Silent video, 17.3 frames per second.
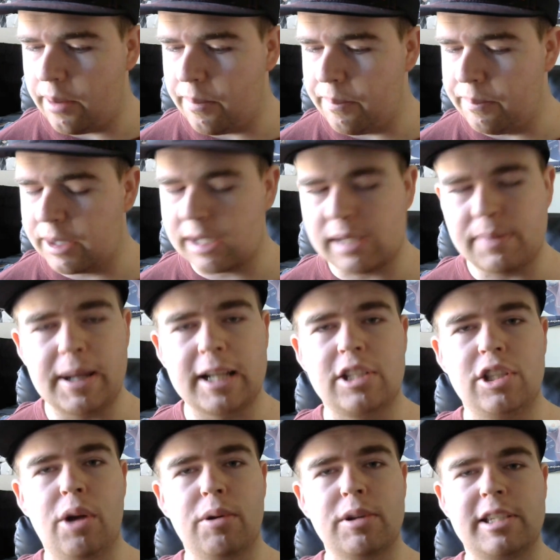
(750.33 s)
this
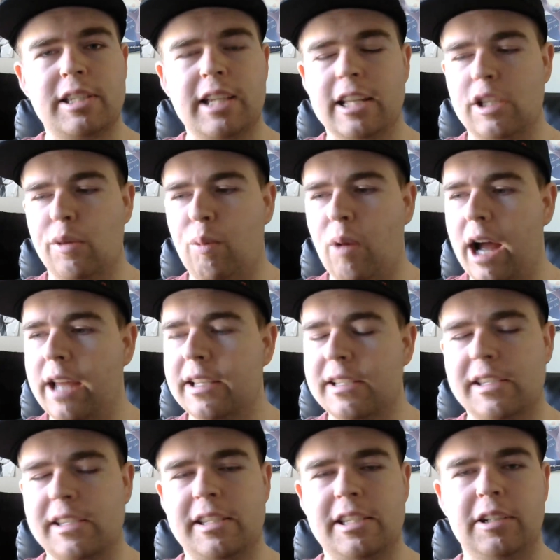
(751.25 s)
makes no sense why
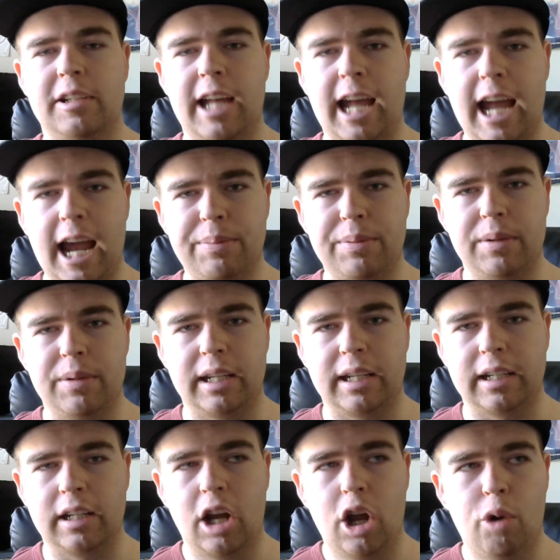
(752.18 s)
this is still
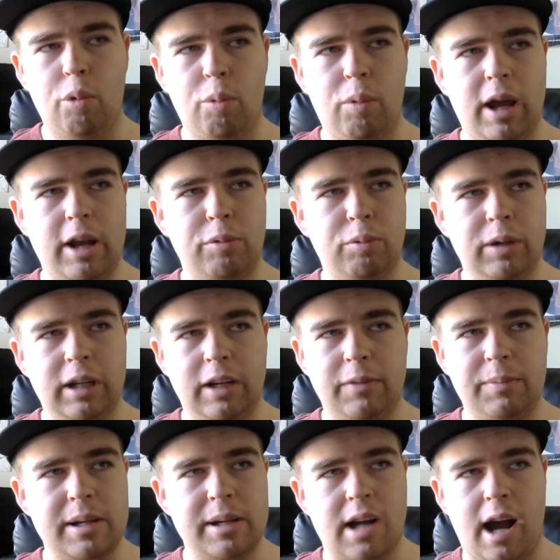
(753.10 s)
happening when we've
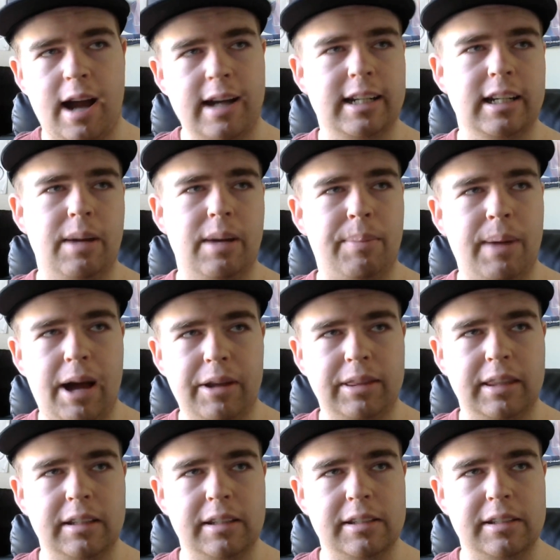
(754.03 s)
been talking about
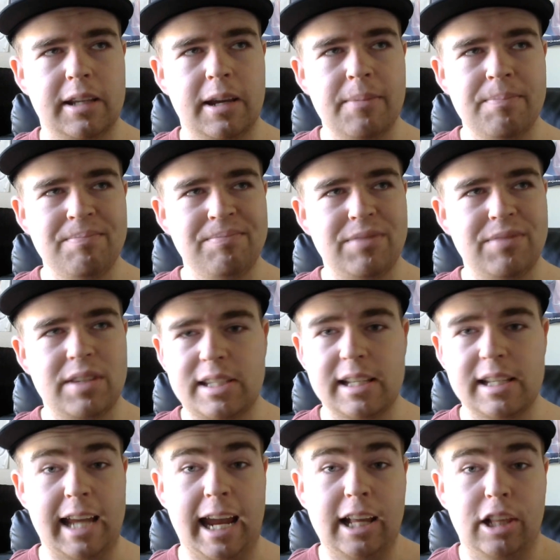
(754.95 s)
this
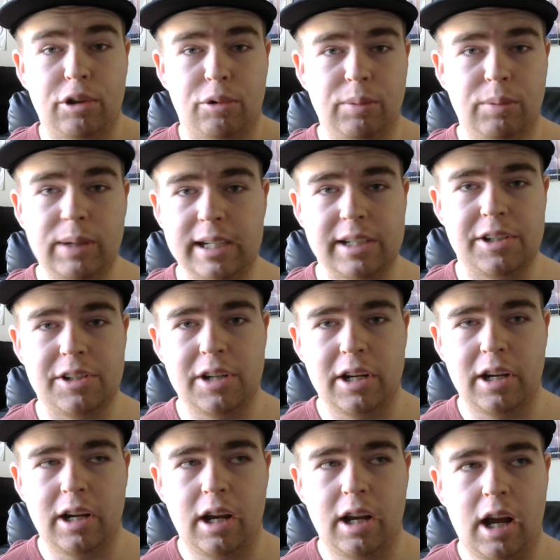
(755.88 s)
since Halo Reach.
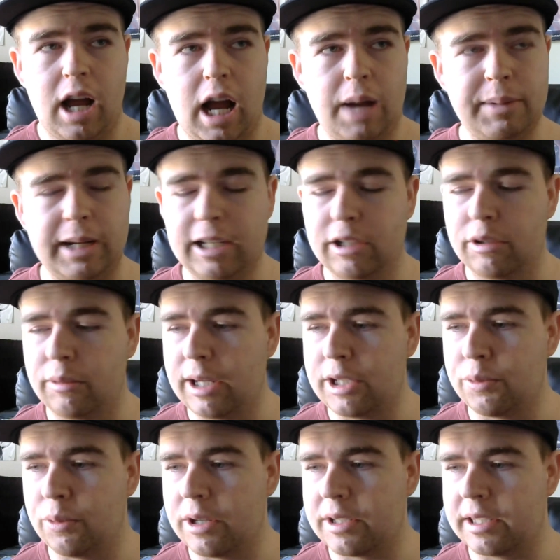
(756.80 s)
I mean, Halo
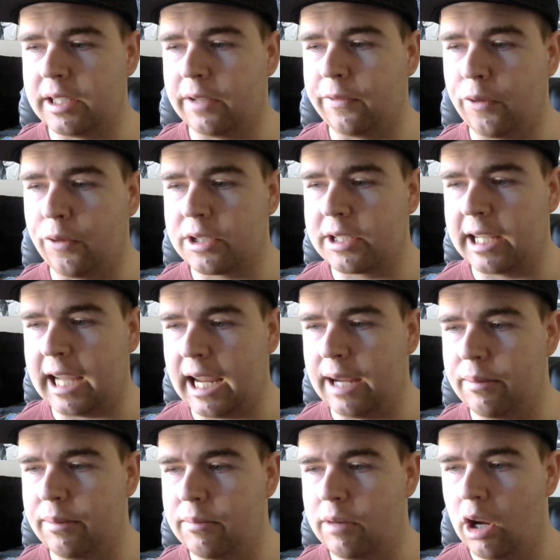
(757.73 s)
Reach was the first
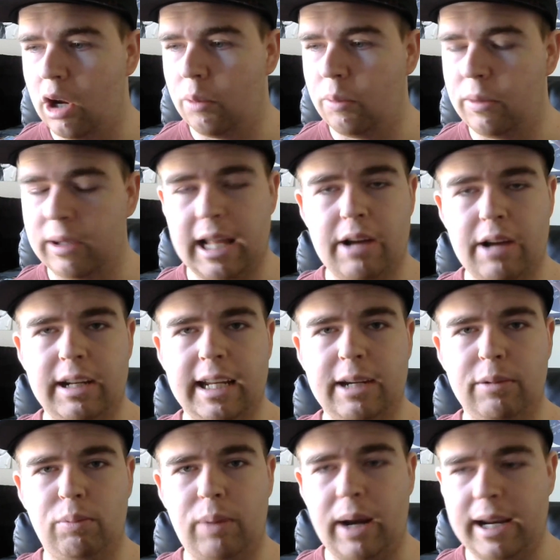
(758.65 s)
game without a
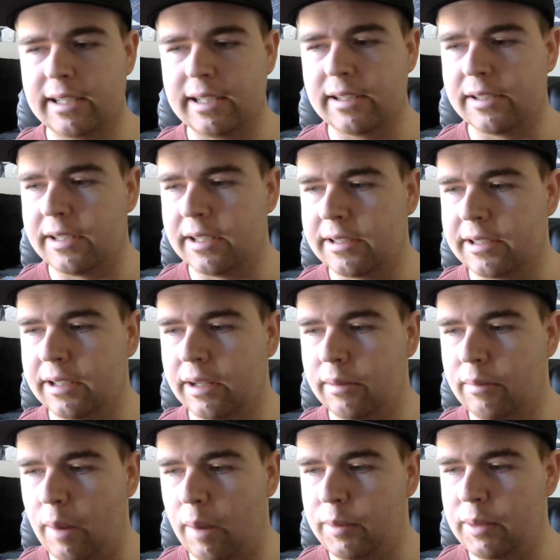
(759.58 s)
ranking
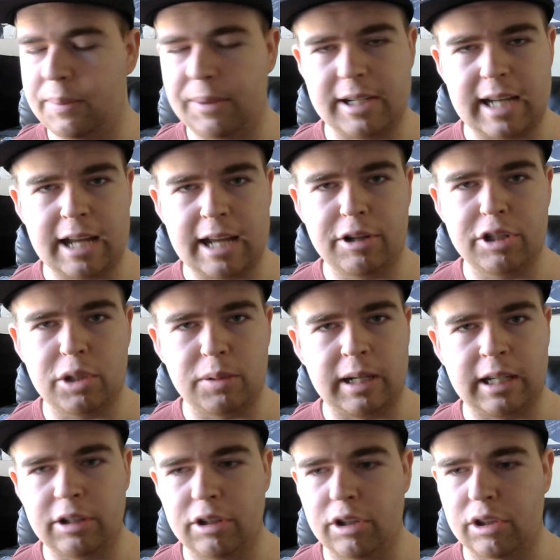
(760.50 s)
system. I mean, we played Halo two and
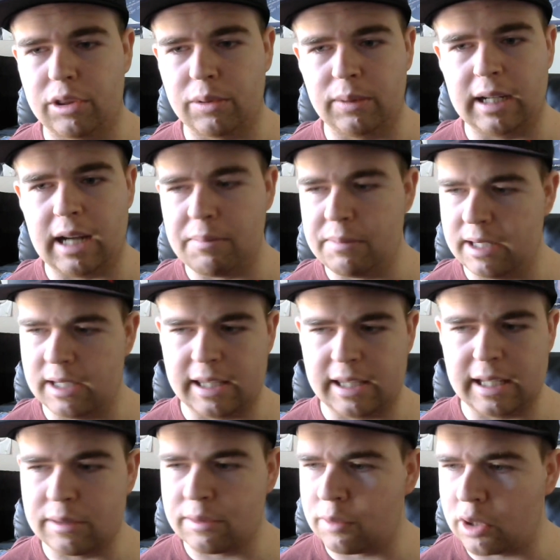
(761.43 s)
Halo three. I mean,
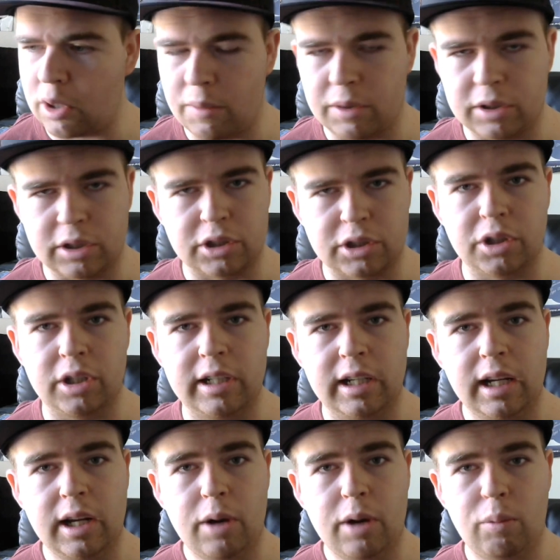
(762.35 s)
things were going good.
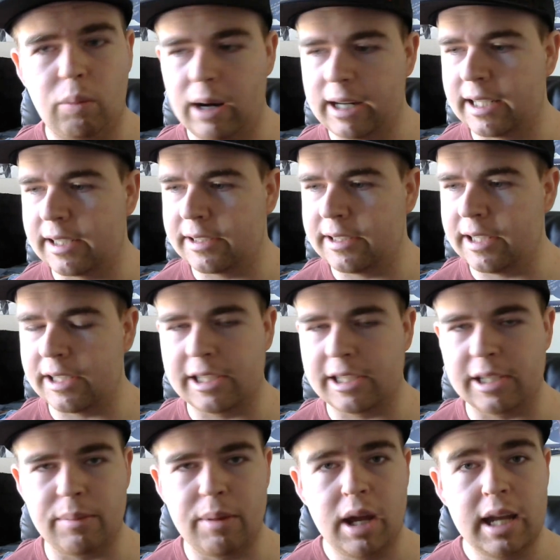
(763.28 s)
Ranking
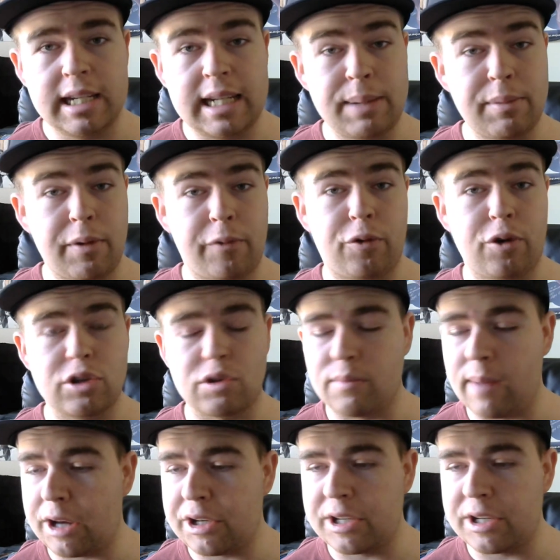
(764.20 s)
system, team of fours were
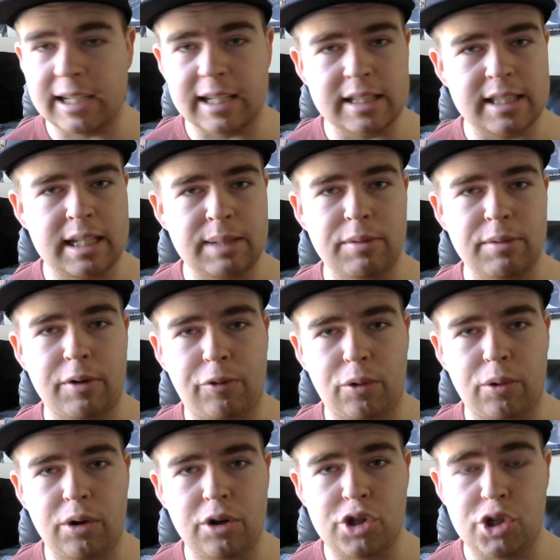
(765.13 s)
matching against team of
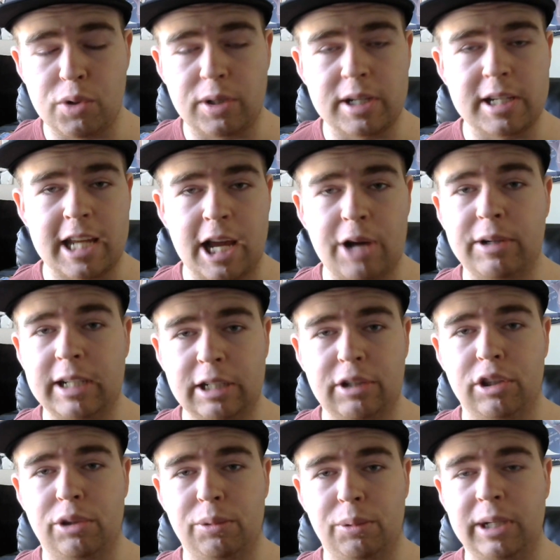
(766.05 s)
fours. You could tell in
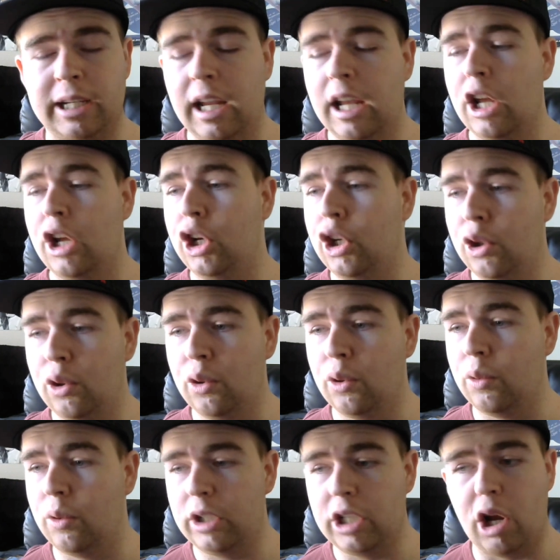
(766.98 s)
Halo three
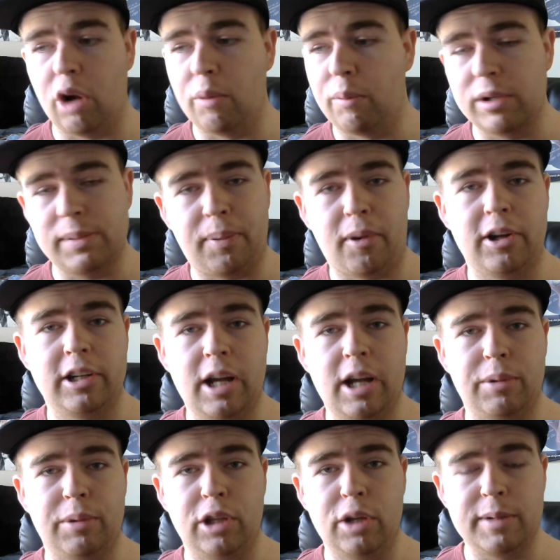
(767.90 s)
who, you know, was partied
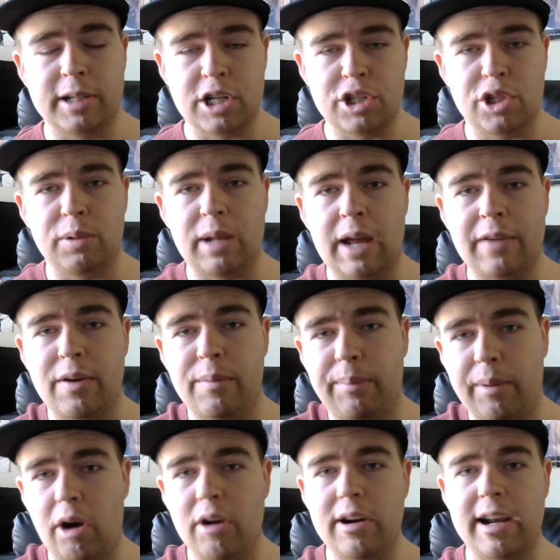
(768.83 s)
up with it, because you'd have a
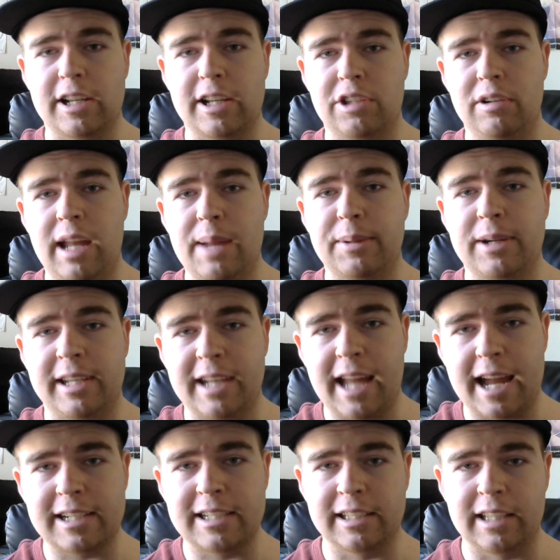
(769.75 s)
bar next to their name
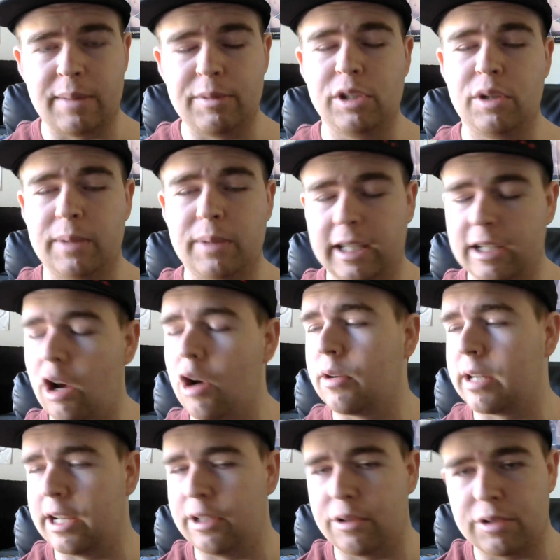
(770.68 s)
connecting them, and you'd be like, oh,
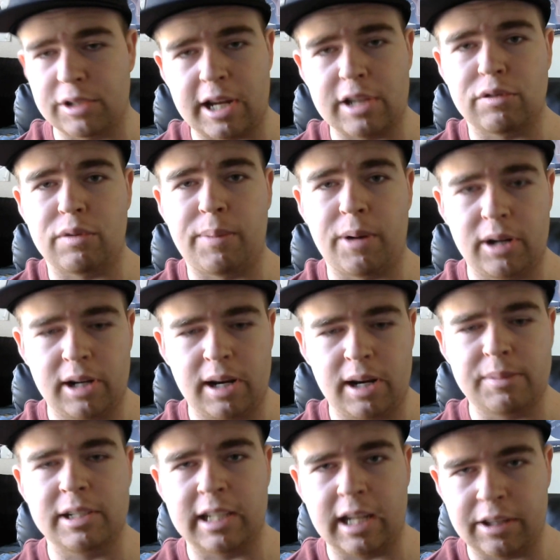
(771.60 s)
okay, those guys were partied up
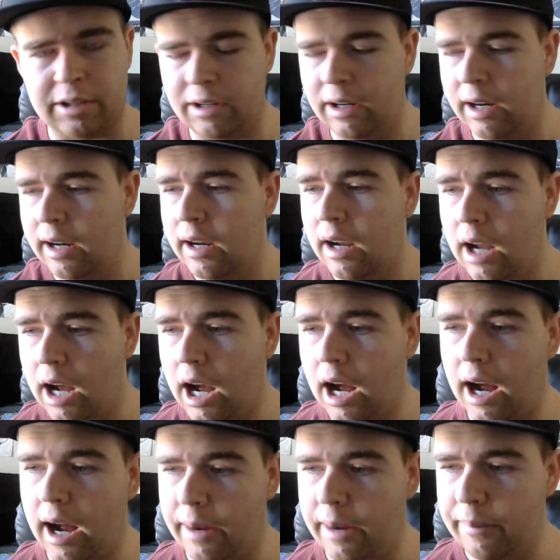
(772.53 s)
together.
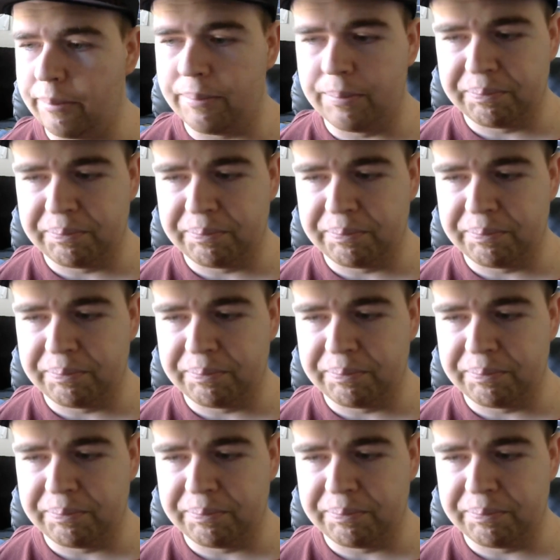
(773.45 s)
Um,